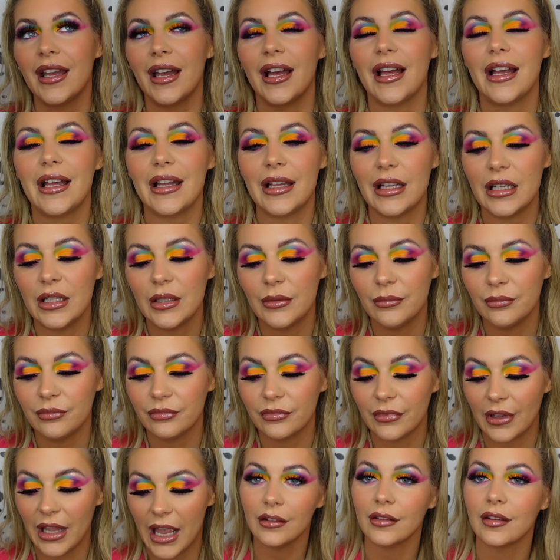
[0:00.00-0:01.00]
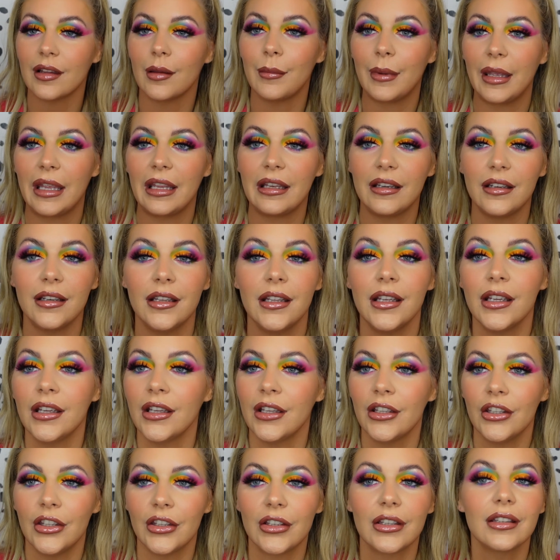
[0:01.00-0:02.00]
I mean,
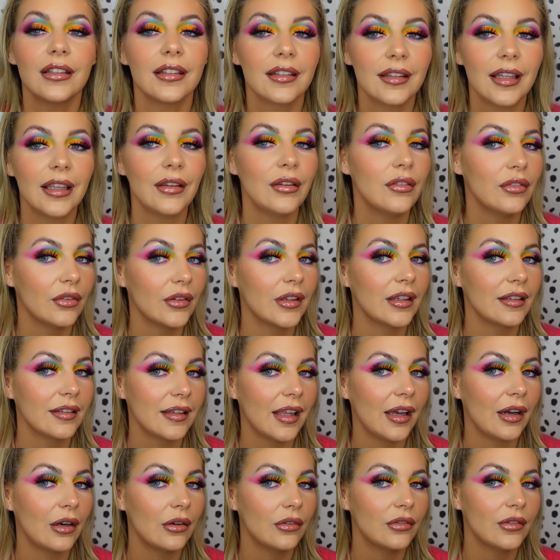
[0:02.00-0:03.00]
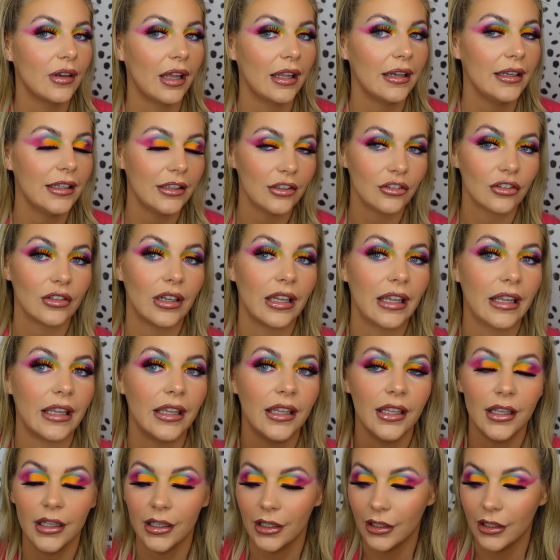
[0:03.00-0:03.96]
you can see for yourself, like literally,